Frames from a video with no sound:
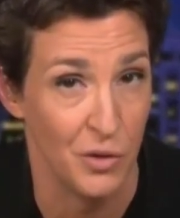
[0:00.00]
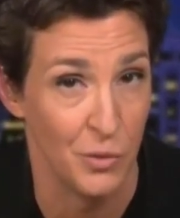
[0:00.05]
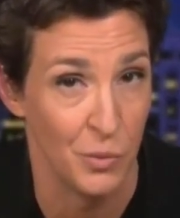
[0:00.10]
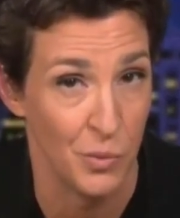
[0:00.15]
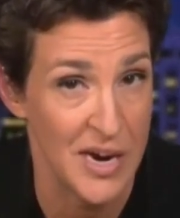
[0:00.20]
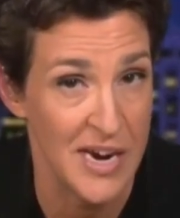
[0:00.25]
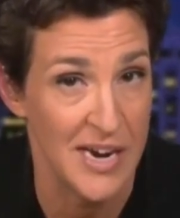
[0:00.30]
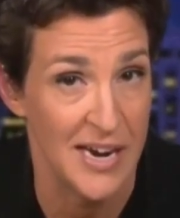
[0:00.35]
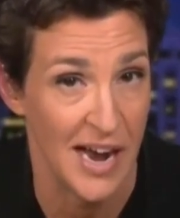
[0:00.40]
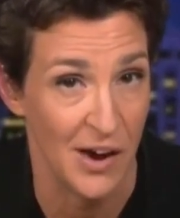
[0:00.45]
The
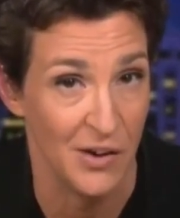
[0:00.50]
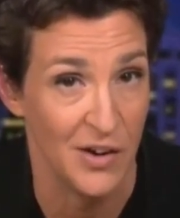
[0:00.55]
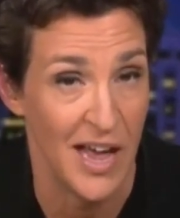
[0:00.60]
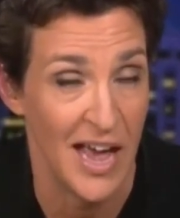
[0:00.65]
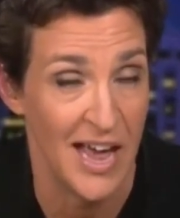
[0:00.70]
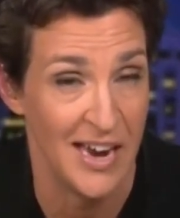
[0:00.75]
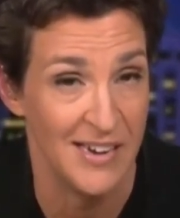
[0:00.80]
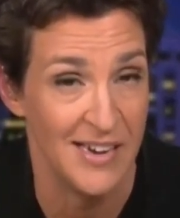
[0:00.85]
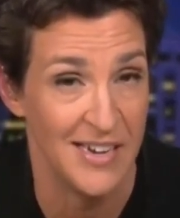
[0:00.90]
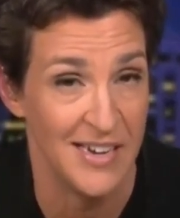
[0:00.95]
Readout,
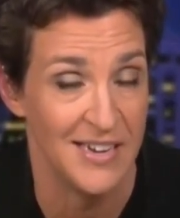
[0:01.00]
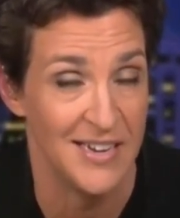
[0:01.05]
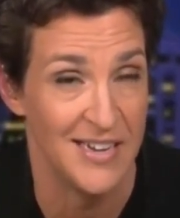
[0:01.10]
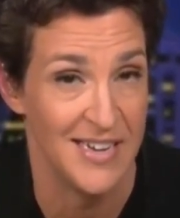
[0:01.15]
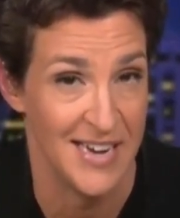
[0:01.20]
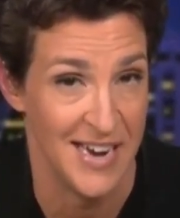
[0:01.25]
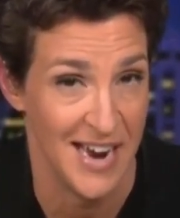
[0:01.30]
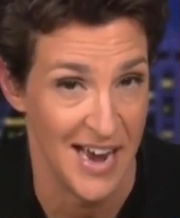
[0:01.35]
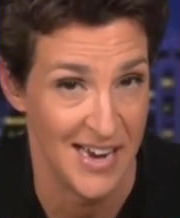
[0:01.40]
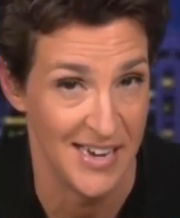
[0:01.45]
ended
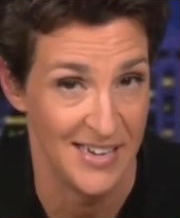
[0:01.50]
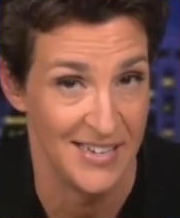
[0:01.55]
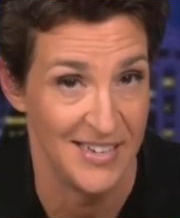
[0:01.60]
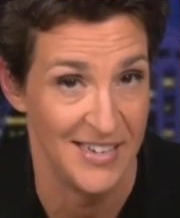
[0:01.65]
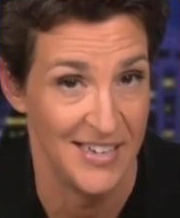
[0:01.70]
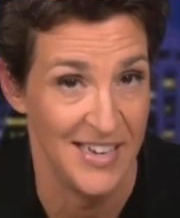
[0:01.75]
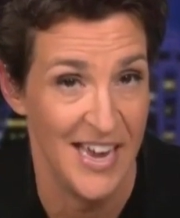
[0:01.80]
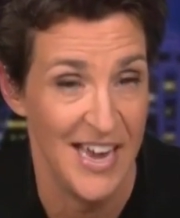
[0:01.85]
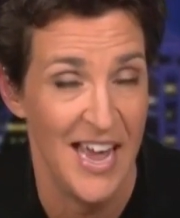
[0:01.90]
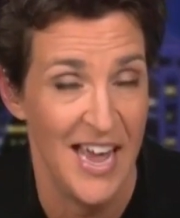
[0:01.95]

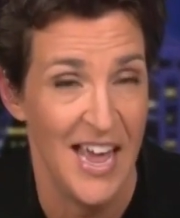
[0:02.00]
tonight.